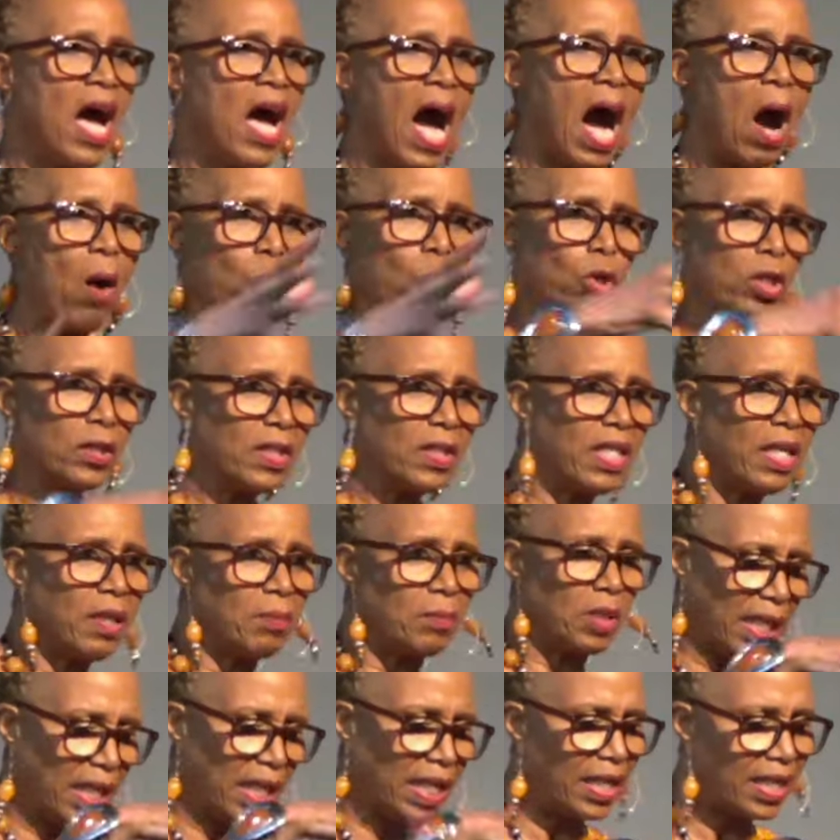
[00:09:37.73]
I want them
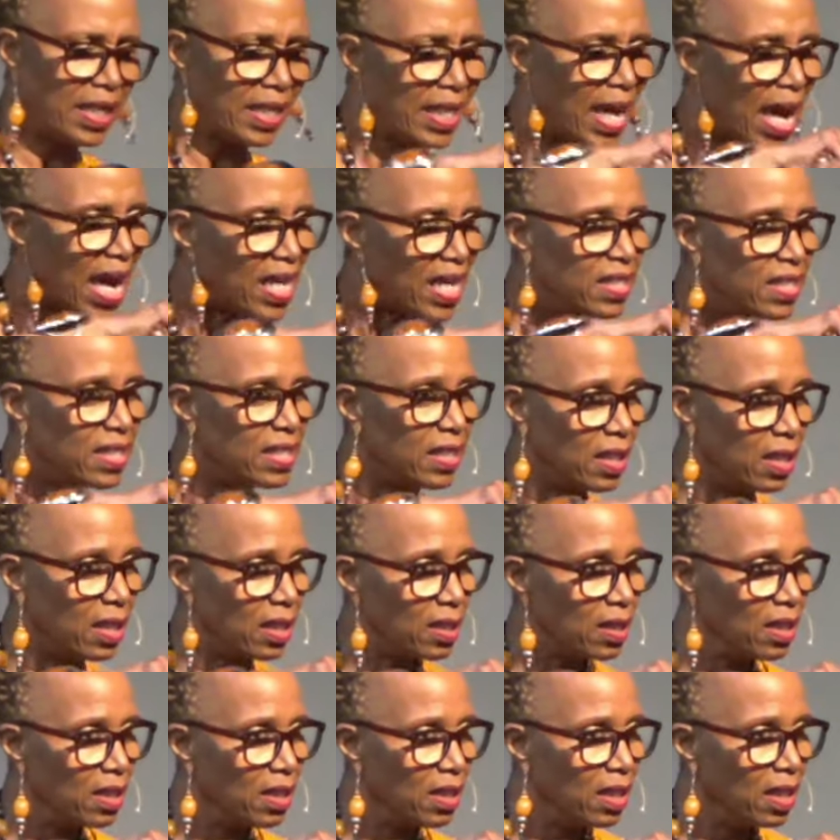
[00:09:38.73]
to encase it
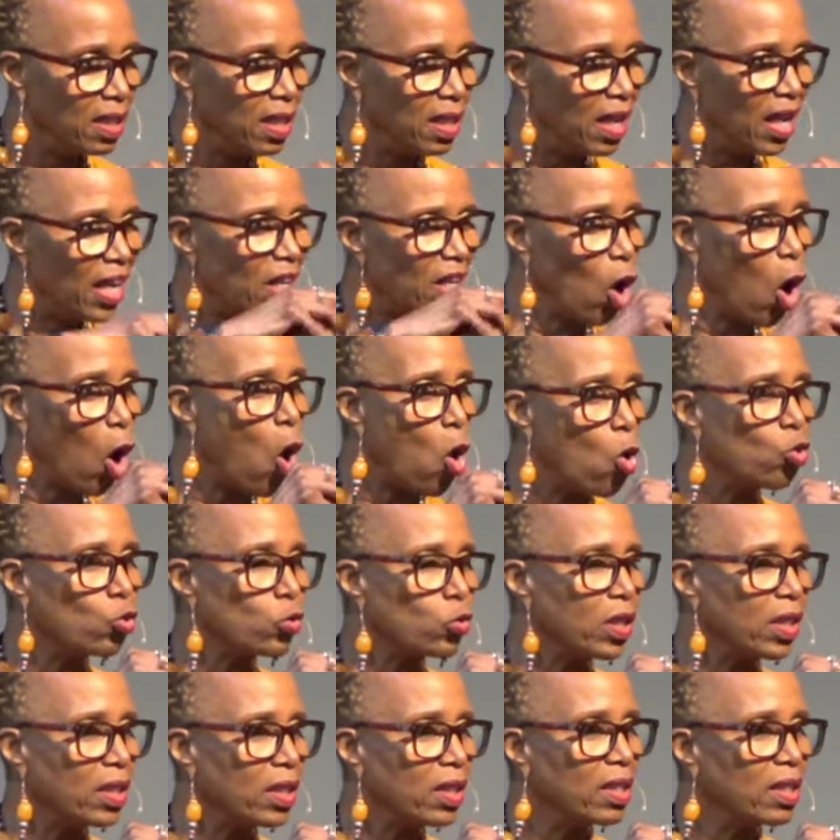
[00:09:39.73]
and
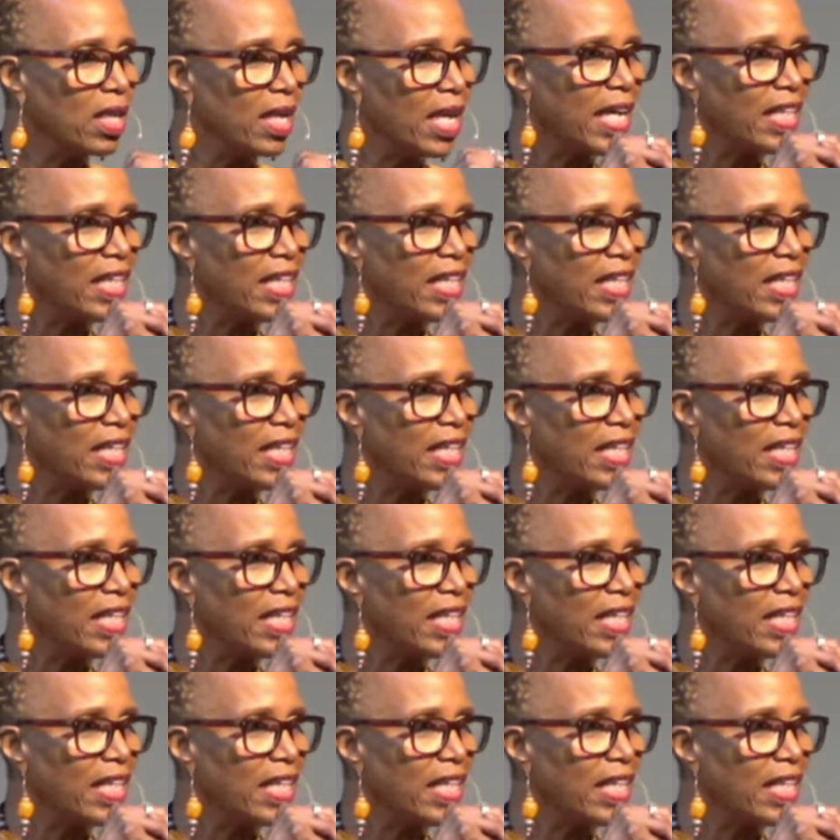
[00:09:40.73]
hold it.